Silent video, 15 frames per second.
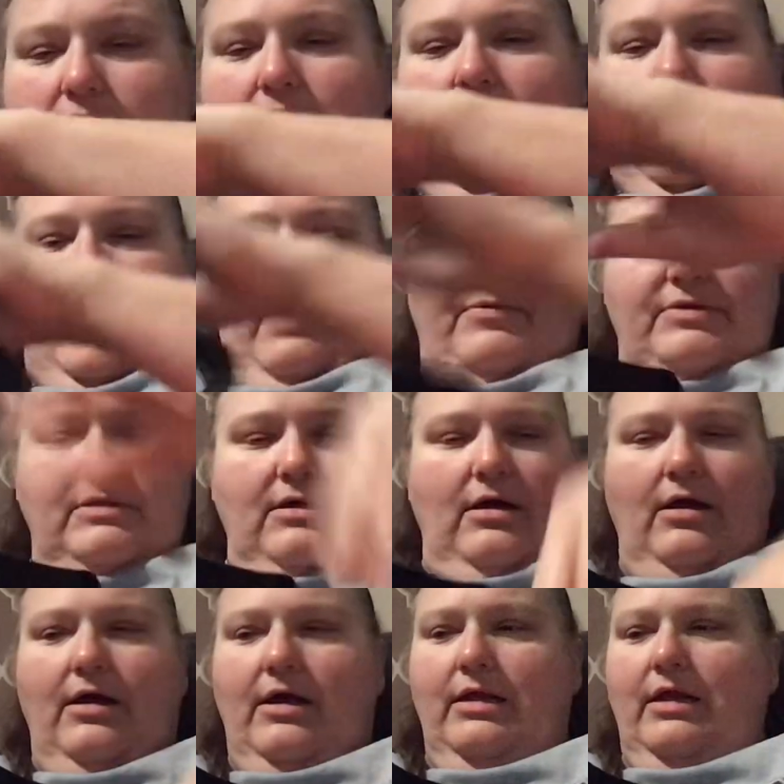
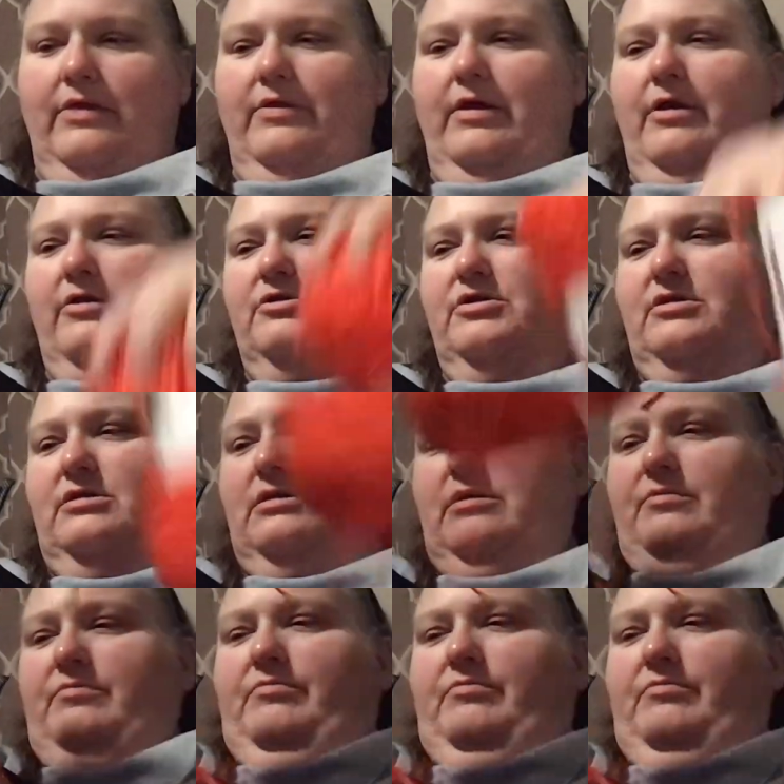Amazon, and they're just a